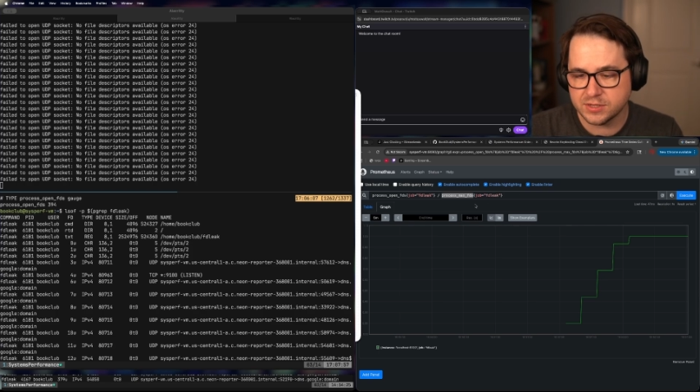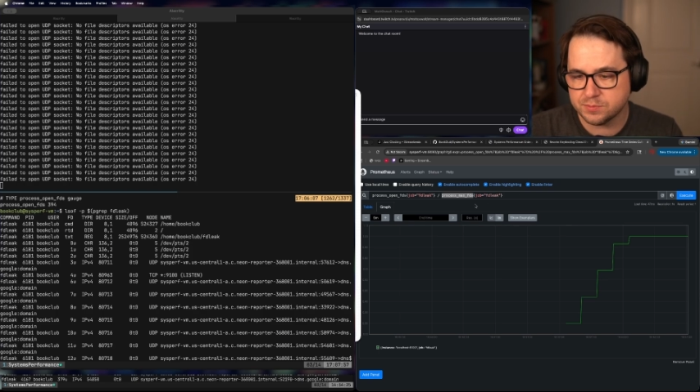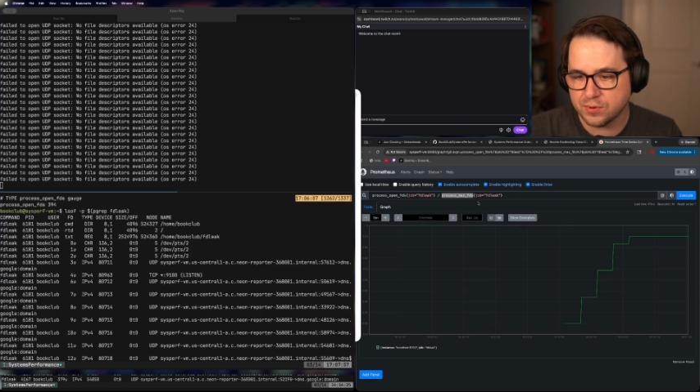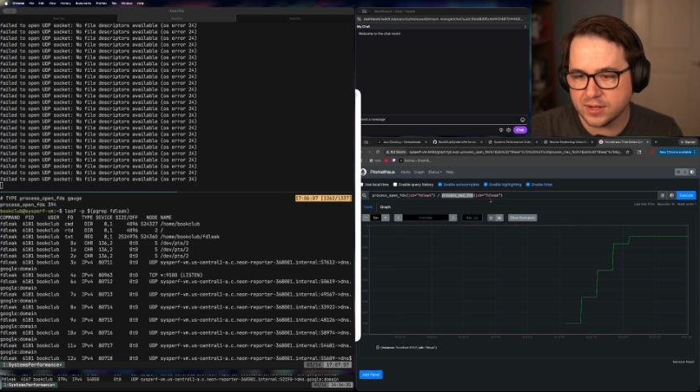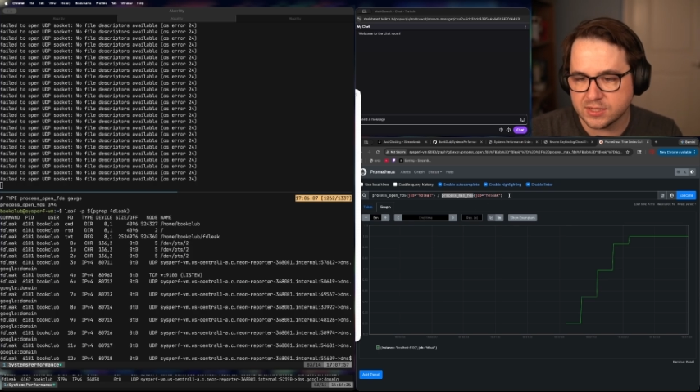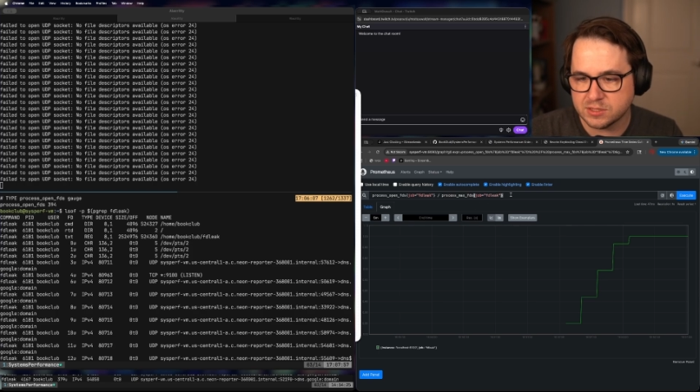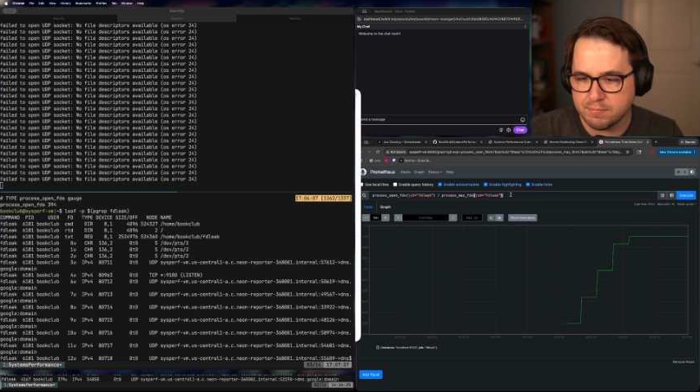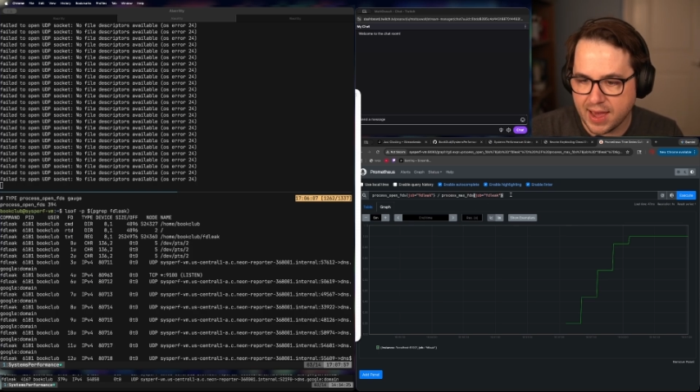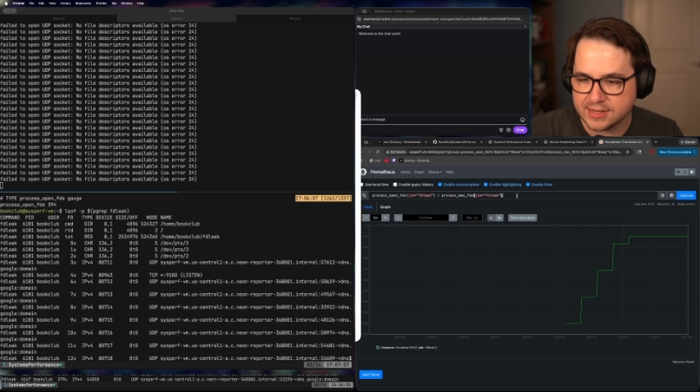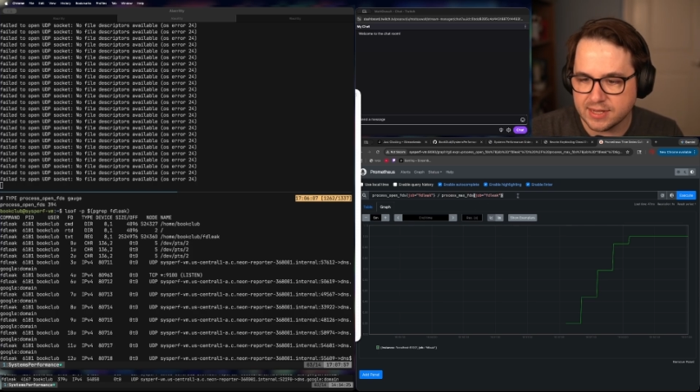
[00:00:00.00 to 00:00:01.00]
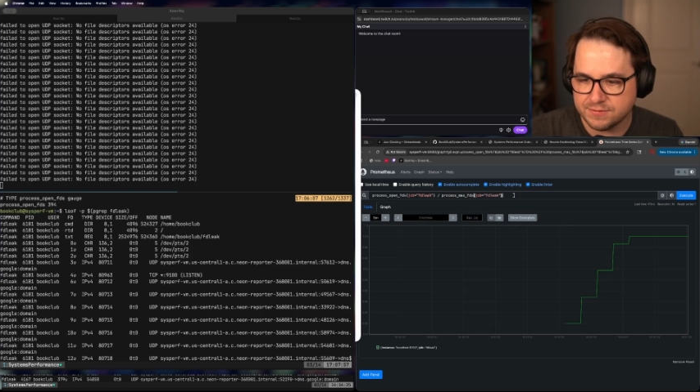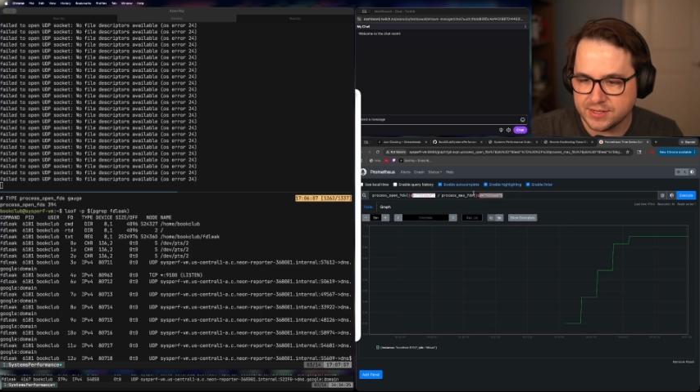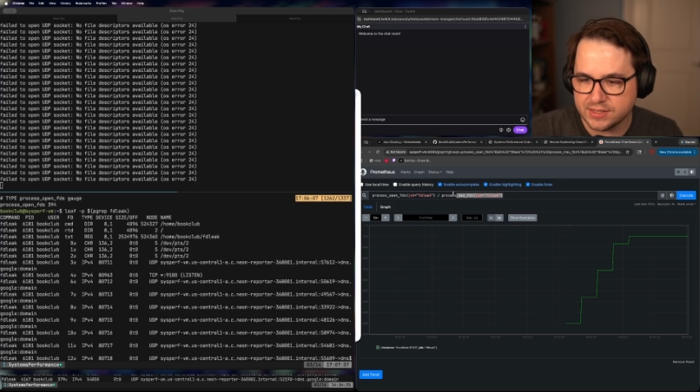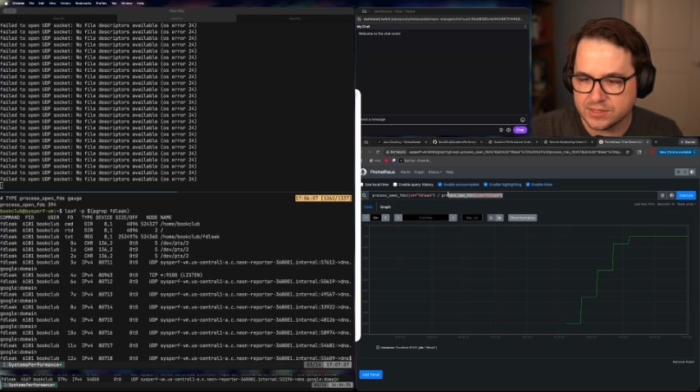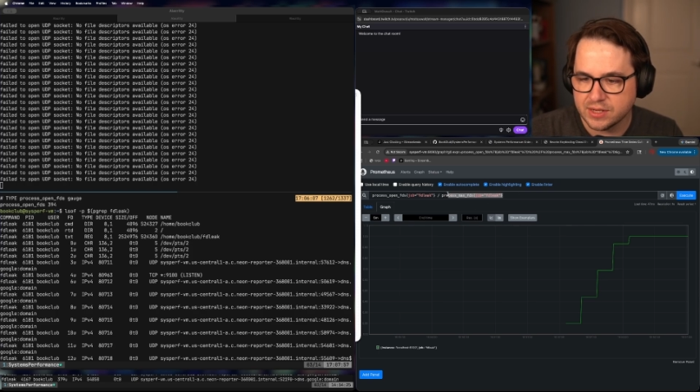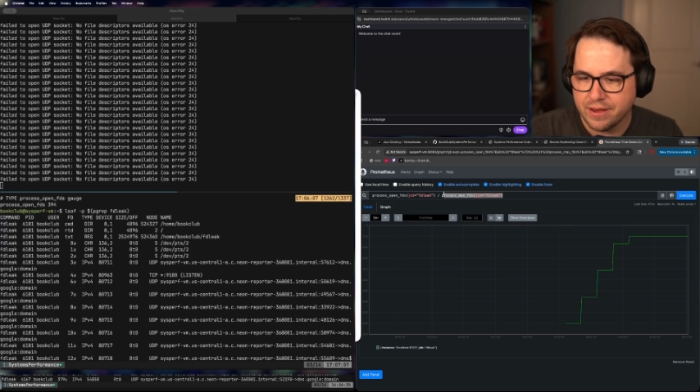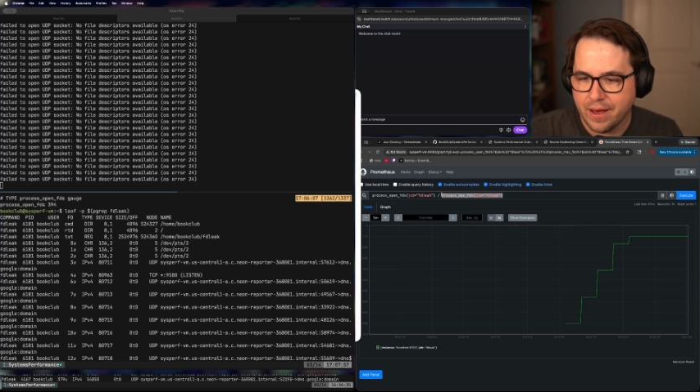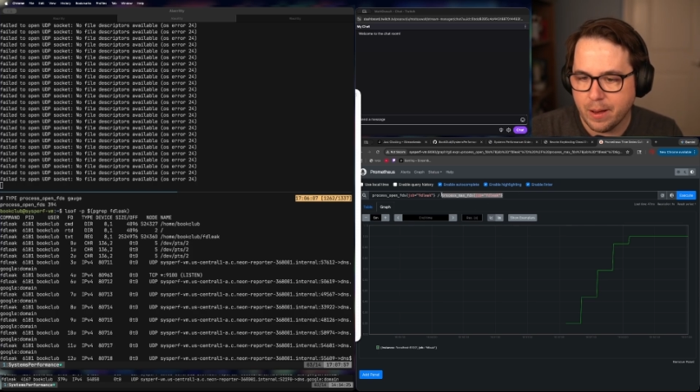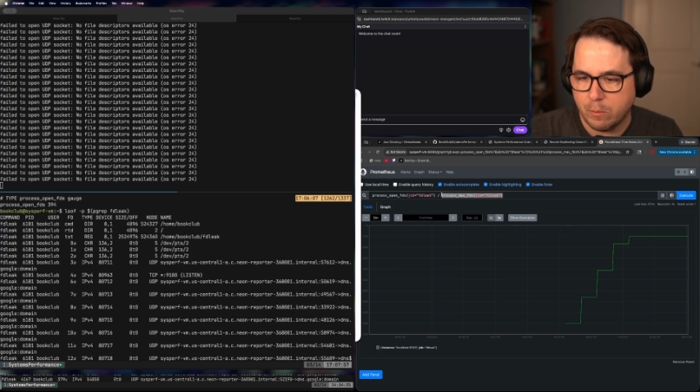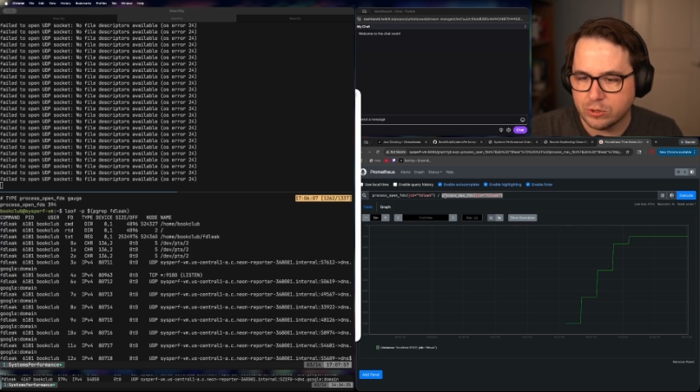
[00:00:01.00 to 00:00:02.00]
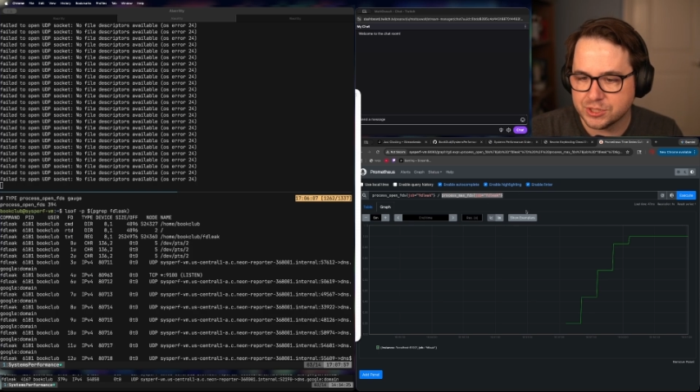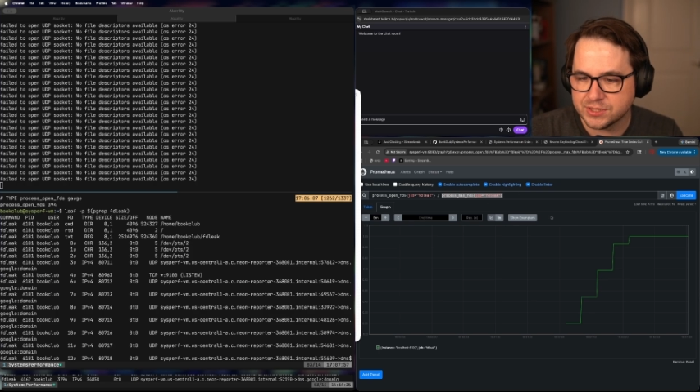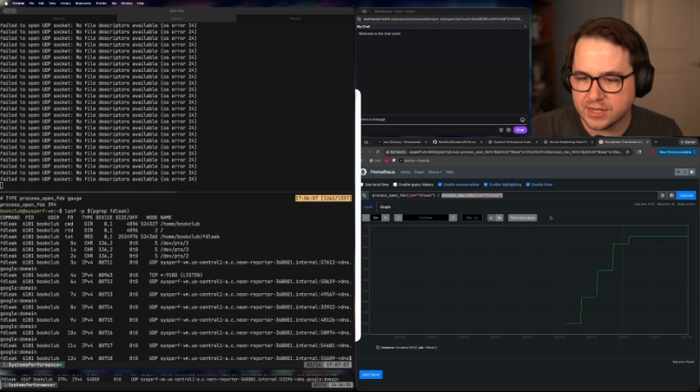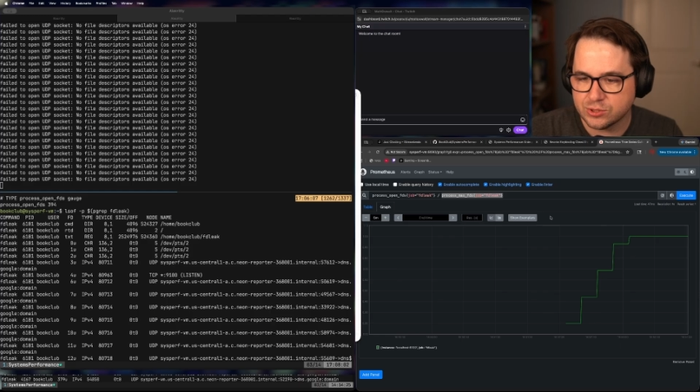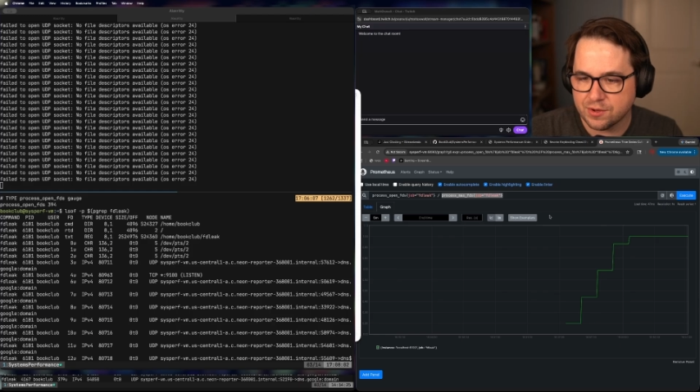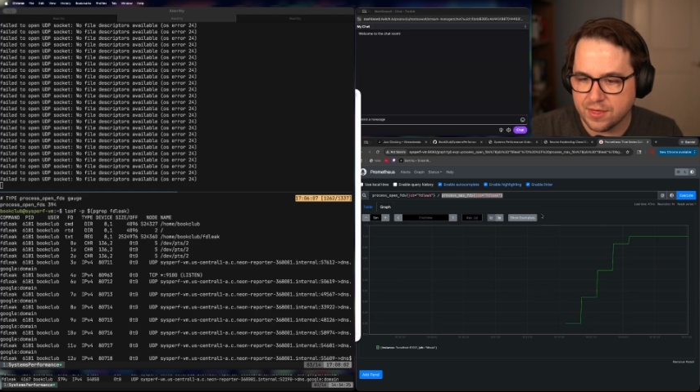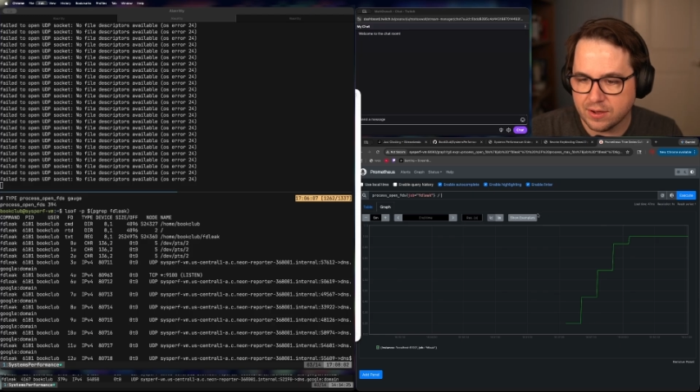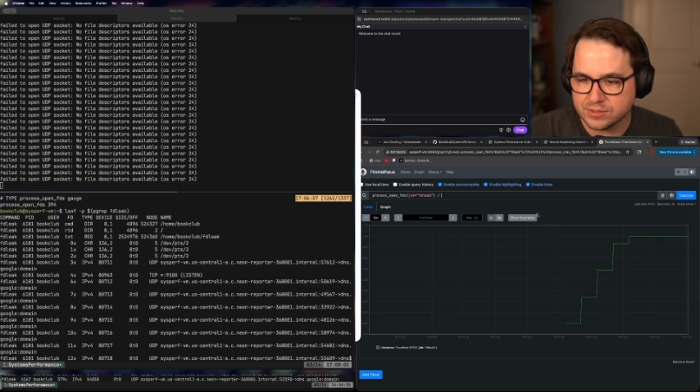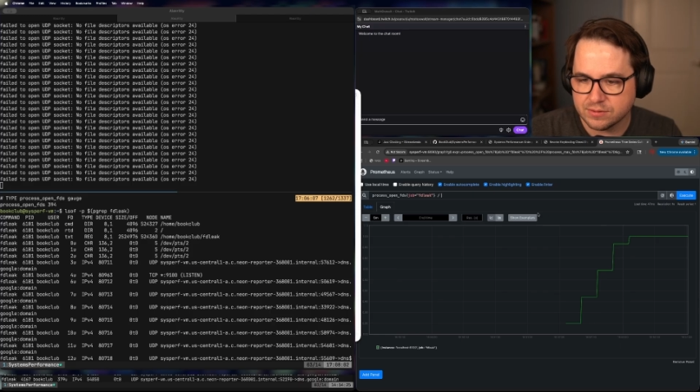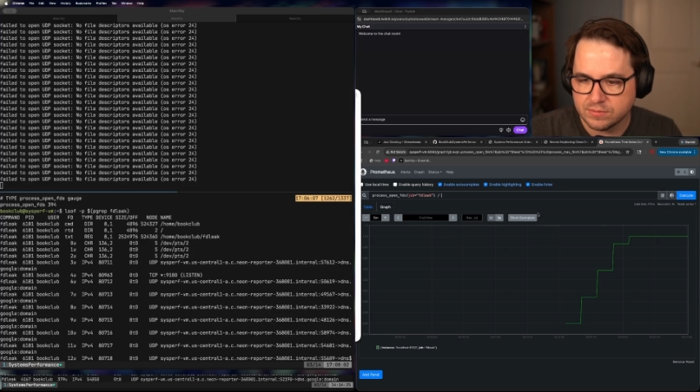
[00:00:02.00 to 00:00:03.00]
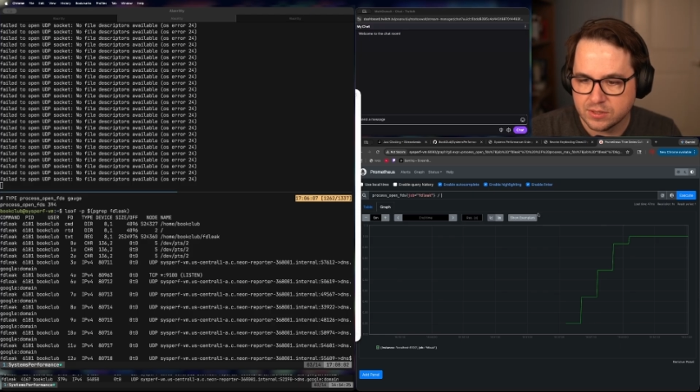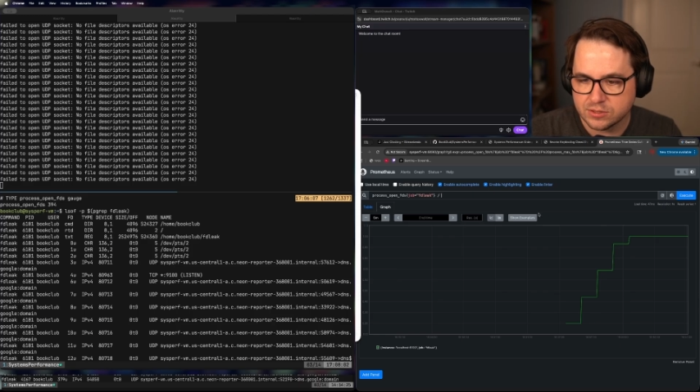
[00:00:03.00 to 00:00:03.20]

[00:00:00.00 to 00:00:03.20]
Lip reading: is process max FDs, which is set to 1,000.